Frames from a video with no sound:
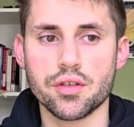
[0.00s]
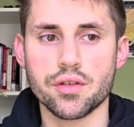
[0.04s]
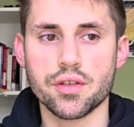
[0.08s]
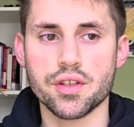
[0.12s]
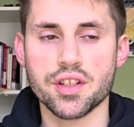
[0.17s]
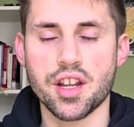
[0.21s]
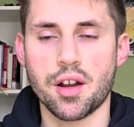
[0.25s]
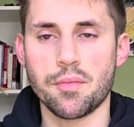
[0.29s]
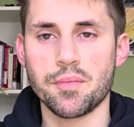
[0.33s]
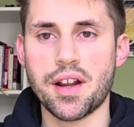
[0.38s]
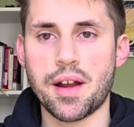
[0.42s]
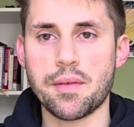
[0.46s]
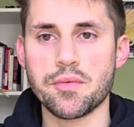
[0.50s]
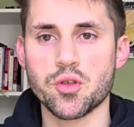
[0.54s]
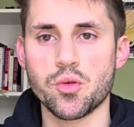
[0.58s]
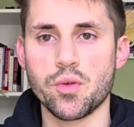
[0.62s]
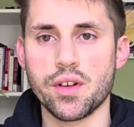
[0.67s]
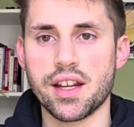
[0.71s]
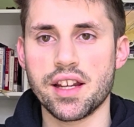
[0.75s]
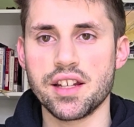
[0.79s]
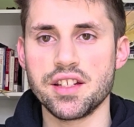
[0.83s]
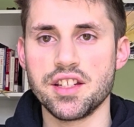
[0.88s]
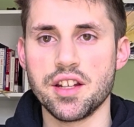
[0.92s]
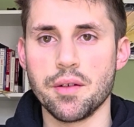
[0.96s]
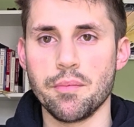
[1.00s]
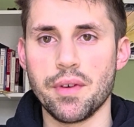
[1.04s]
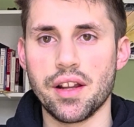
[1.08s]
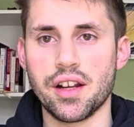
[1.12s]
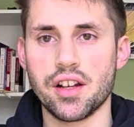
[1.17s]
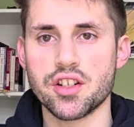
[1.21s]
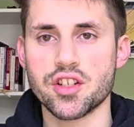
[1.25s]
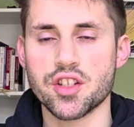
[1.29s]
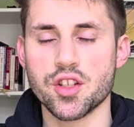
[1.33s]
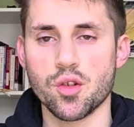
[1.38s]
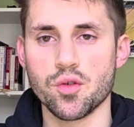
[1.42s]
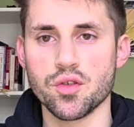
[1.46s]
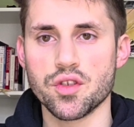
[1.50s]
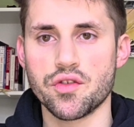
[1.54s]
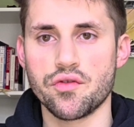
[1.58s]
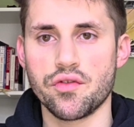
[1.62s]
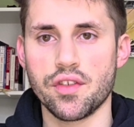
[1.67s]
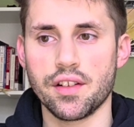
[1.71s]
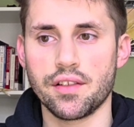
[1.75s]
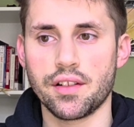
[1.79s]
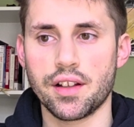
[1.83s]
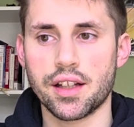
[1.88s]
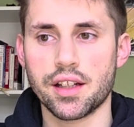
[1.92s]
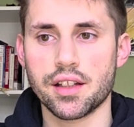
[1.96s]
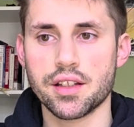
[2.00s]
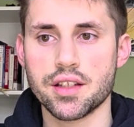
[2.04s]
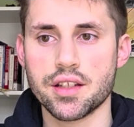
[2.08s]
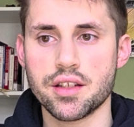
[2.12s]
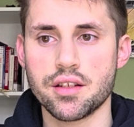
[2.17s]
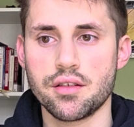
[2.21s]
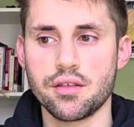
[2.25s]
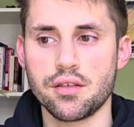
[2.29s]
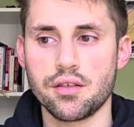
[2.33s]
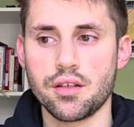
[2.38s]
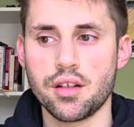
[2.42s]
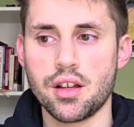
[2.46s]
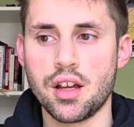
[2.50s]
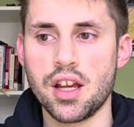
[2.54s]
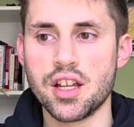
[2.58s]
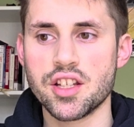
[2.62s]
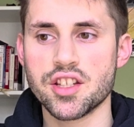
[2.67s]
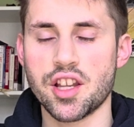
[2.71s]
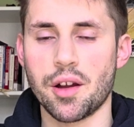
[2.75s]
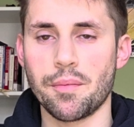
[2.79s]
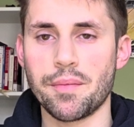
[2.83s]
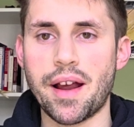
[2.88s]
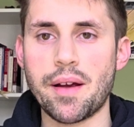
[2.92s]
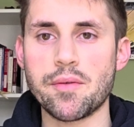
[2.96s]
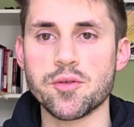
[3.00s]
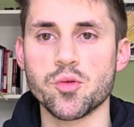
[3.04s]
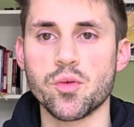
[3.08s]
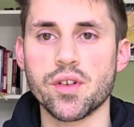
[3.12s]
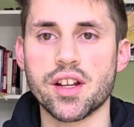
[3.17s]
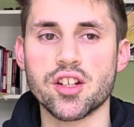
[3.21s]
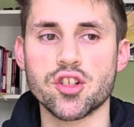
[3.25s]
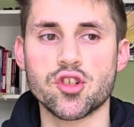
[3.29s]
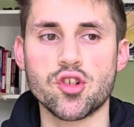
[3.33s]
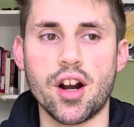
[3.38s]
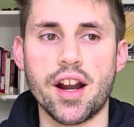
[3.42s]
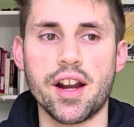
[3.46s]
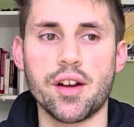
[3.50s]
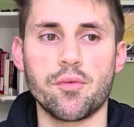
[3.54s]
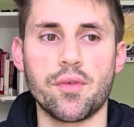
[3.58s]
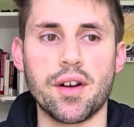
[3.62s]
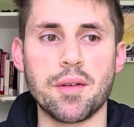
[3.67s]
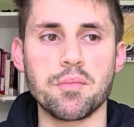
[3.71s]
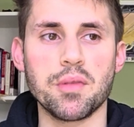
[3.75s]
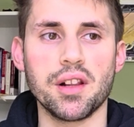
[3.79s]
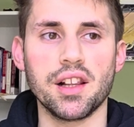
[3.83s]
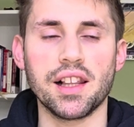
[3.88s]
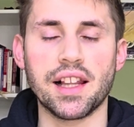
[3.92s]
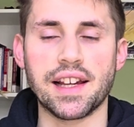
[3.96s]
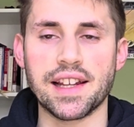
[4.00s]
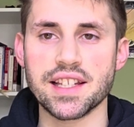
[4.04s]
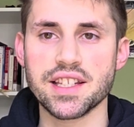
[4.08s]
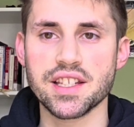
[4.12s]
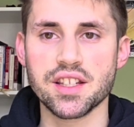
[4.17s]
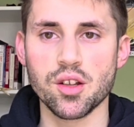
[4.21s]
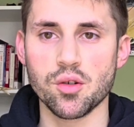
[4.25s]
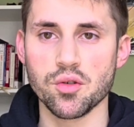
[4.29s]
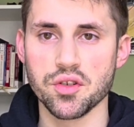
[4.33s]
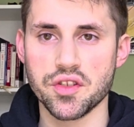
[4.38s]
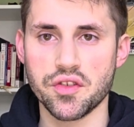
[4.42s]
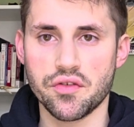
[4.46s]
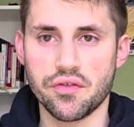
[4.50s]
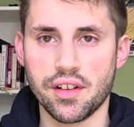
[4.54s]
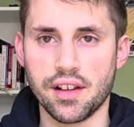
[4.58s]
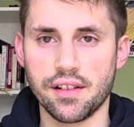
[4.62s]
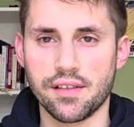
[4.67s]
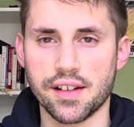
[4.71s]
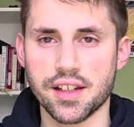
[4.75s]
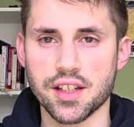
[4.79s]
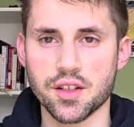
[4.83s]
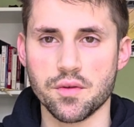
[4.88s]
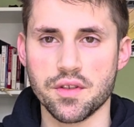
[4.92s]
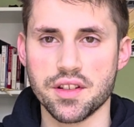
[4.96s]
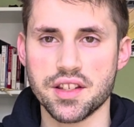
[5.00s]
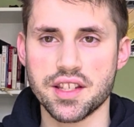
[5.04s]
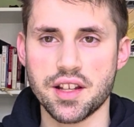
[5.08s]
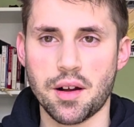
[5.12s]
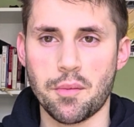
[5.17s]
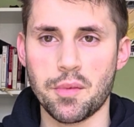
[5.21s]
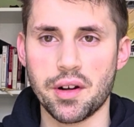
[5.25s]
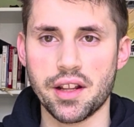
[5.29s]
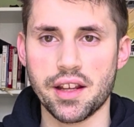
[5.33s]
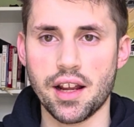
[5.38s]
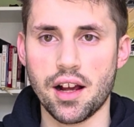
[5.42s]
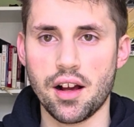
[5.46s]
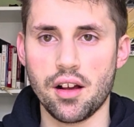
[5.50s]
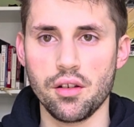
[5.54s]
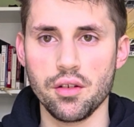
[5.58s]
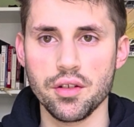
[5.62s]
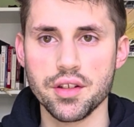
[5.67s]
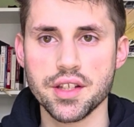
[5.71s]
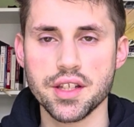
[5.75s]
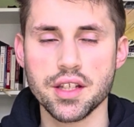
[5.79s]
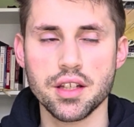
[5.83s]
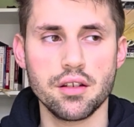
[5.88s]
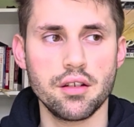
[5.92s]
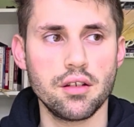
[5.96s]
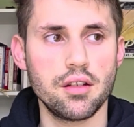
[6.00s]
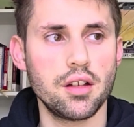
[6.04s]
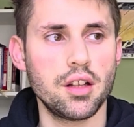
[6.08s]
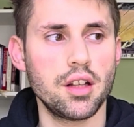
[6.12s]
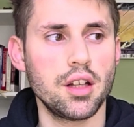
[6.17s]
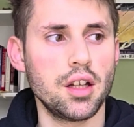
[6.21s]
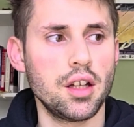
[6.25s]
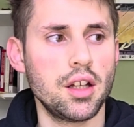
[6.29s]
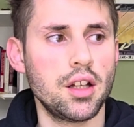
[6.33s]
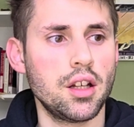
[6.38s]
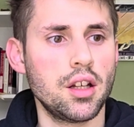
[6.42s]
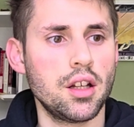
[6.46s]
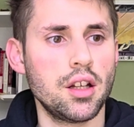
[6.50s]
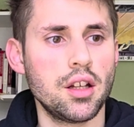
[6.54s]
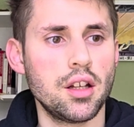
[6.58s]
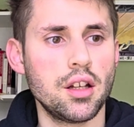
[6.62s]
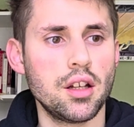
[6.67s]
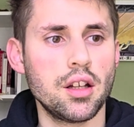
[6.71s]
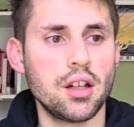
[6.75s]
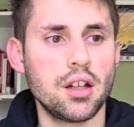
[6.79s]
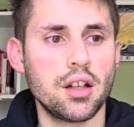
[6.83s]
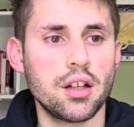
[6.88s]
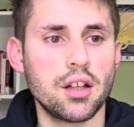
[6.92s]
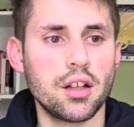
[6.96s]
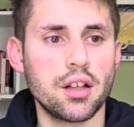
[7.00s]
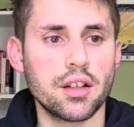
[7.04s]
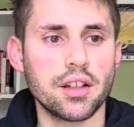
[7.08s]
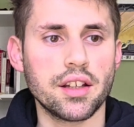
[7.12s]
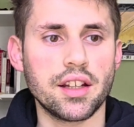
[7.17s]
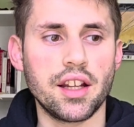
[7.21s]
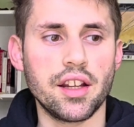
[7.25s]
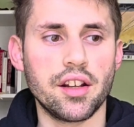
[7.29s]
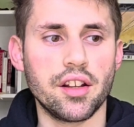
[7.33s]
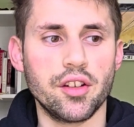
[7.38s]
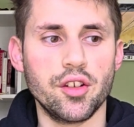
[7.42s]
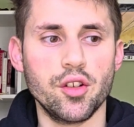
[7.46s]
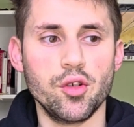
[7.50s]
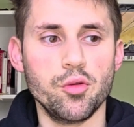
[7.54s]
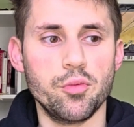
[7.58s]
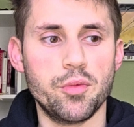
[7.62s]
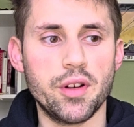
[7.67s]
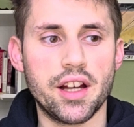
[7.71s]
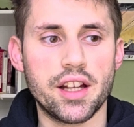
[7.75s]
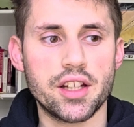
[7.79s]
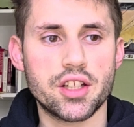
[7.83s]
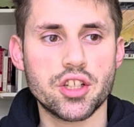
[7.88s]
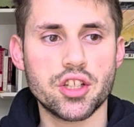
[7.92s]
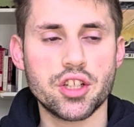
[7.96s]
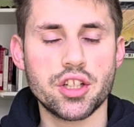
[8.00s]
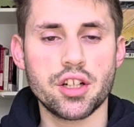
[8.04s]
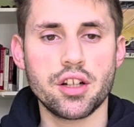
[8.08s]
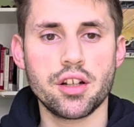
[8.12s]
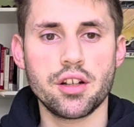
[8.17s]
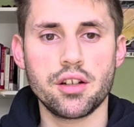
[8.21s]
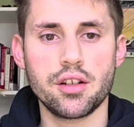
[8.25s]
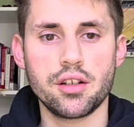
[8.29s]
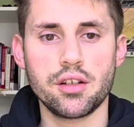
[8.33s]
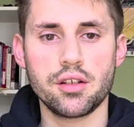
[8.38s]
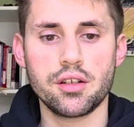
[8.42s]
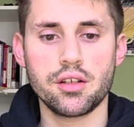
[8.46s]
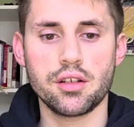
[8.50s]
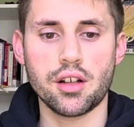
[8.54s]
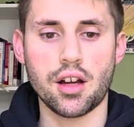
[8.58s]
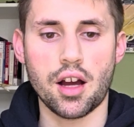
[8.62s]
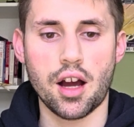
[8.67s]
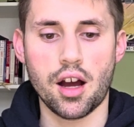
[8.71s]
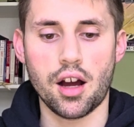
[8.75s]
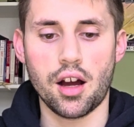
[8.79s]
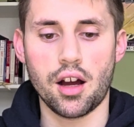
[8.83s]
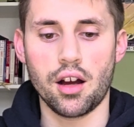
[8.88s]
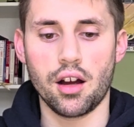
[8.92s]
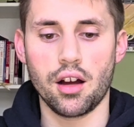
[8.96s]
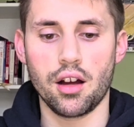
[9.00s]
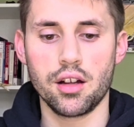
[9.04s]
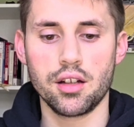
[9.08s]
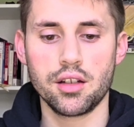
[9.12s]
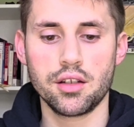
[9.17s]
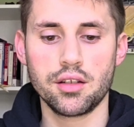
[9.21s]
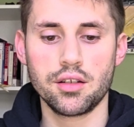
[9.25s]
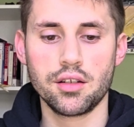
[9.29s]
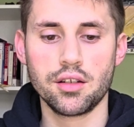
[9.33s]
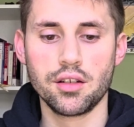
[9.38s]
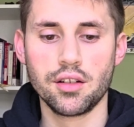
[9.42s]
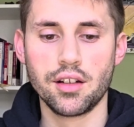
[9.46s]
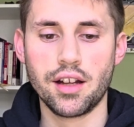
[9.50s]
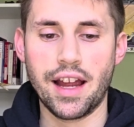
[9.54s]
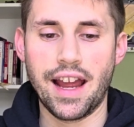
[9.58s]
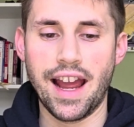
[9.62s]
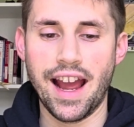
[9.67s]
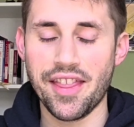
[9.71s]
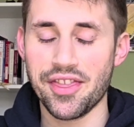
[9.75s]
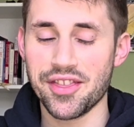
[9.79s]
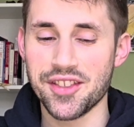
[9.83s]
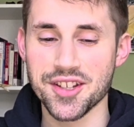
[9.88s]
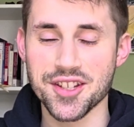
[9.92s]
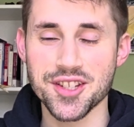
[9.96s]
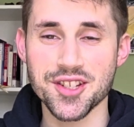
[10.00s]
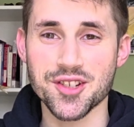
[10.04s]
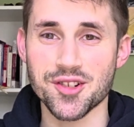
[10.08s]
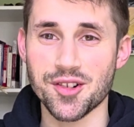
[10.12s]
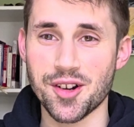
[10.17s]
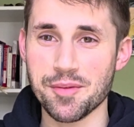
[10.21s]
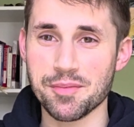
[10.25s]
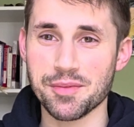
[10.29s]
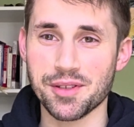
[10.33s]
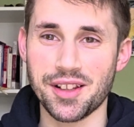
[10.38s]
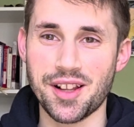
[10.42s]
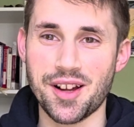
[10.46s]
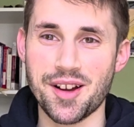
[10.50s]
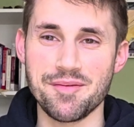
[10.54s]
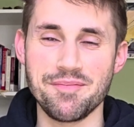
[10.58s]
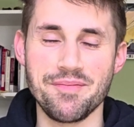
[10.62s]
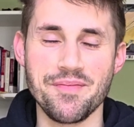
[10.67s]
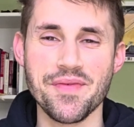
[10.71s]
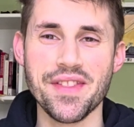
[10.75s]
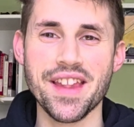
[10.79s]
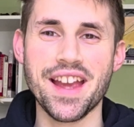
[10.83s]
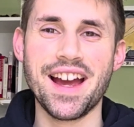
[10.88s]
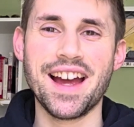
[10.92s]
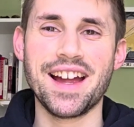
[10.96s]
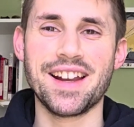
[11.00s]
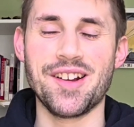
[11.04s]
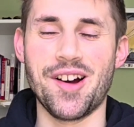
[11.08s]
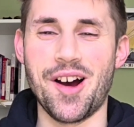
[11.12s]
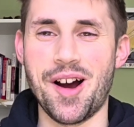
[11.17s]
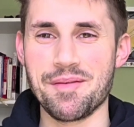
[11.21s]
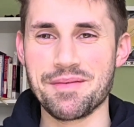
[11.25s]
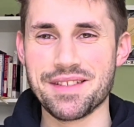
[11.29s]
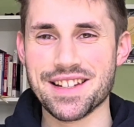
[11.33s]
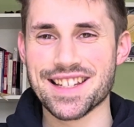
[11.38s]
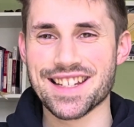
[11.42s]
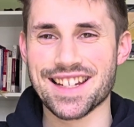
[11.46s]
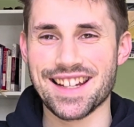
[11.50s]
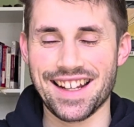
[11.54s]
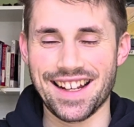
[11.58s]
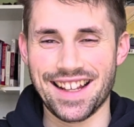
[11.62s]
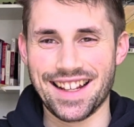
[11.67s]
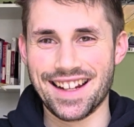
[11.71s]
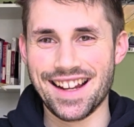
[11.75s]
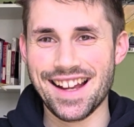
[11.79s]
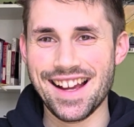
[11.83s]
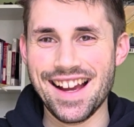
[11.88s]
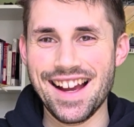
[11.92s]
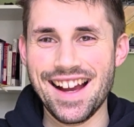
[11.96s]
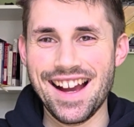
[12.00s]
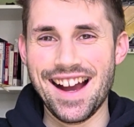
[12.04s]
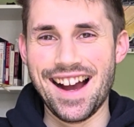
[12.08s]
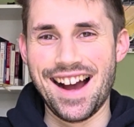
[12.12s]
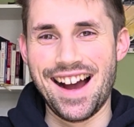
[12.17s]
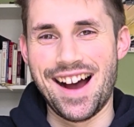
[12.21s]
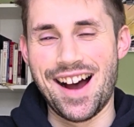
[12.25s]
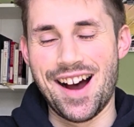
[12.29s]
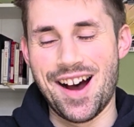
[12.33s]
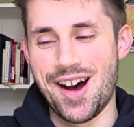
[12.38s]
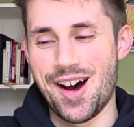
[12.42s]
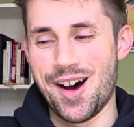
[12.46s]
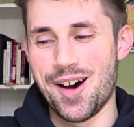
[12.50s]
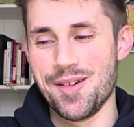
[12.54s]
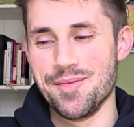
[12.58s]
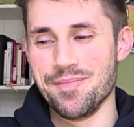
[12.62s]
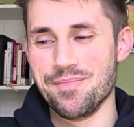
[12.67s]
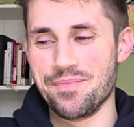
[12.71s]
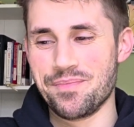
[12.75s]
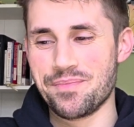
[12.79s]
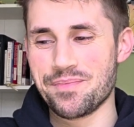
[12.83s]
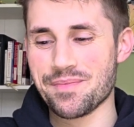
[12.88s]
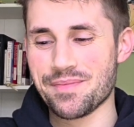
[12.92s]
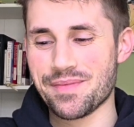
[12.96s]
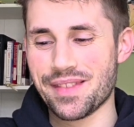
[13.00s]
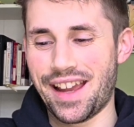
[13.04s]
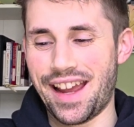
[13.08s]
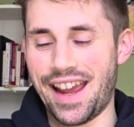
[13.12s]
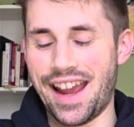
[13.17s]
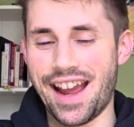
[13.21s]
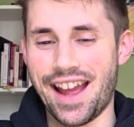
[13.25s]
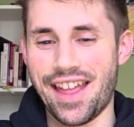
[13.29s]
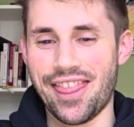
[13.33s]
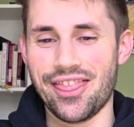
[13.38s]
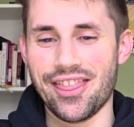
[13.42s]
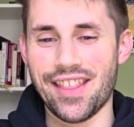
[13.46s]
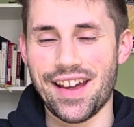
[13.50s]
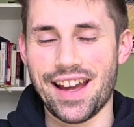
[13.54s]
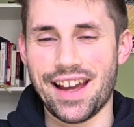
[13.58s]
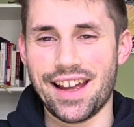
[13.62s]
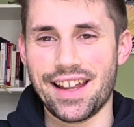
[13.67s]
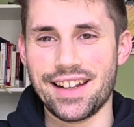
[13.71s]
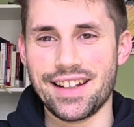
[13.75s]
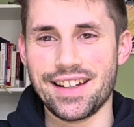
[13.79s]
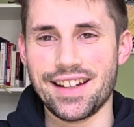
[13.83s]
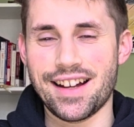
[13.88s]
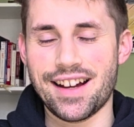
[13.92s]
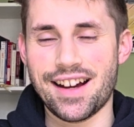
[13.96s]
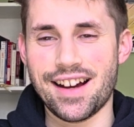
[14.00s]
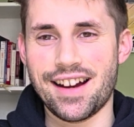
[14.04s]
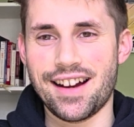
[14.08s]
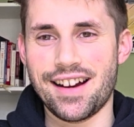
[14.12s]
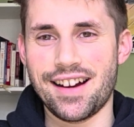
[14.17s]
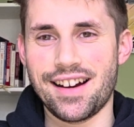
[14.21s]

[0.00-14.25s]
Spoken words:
sometimes we can diminish those feelings. Sometimes we can try and replace those feelings with somebody else. Get a new bitch at the strip club. No, I'm just kidding. And then